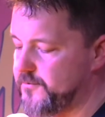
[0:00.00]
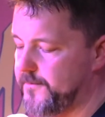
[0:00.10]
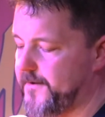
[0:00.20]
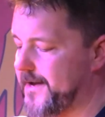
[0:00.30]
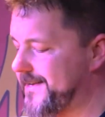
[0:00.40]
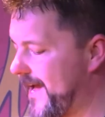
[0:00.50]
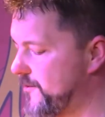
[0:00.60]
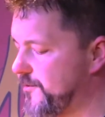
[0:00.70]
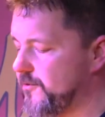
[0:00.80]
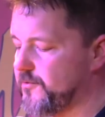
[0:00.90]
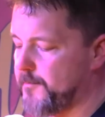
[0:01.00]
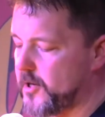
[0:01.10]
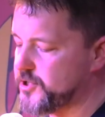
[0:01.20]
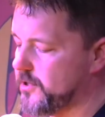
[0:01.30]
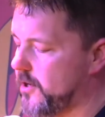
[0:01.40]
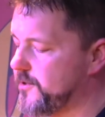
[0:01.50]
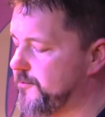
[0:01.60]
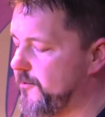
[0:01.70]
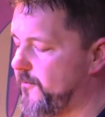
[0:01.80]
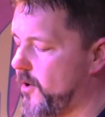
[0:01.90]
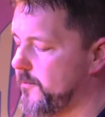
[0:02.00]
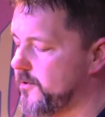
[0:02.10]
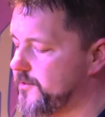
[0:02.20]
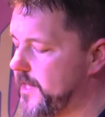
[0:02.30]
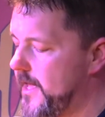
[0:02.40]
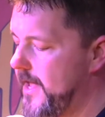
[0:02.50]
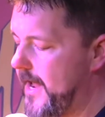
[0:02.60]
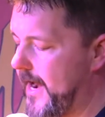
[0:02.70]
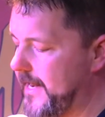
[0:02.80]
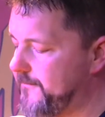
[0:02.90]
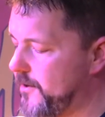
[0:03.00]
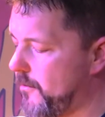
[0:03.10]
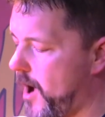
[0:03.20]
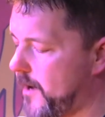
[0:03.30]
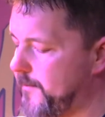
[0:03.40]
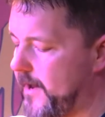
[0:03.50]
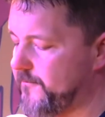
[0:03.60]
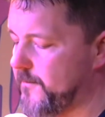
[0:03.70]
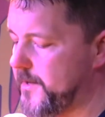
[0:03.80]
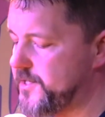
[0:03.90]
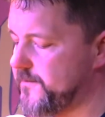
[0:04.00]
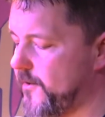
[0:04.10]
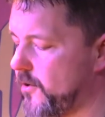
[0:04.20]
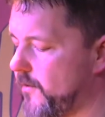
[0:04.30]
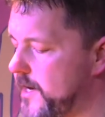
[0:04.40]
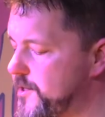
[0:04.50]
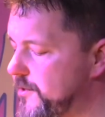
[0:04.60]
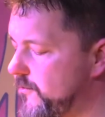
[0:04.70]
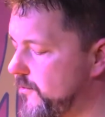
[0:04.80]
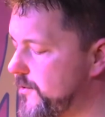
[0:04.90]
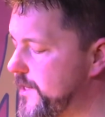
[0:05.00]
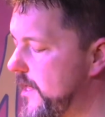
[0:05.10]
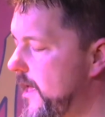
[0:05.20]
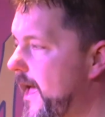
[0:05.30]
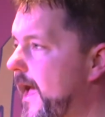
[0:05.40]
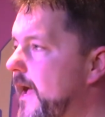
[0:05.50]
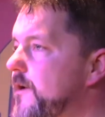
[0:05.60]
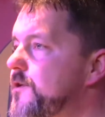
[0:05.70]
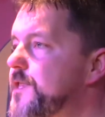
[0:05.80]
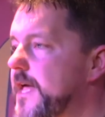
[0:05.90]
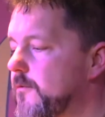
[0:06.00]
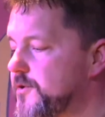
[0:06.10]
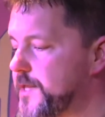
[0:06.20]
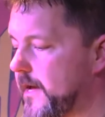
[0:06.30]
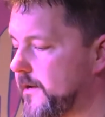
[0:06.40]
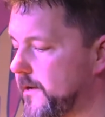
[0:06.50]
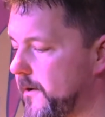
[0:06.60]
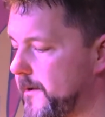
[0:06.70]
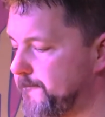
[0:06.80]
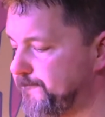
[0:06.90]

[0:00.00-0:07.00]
We've got dancers, martial arts performers, and even a rock band from each of our grade schools and Sandwich Secondary.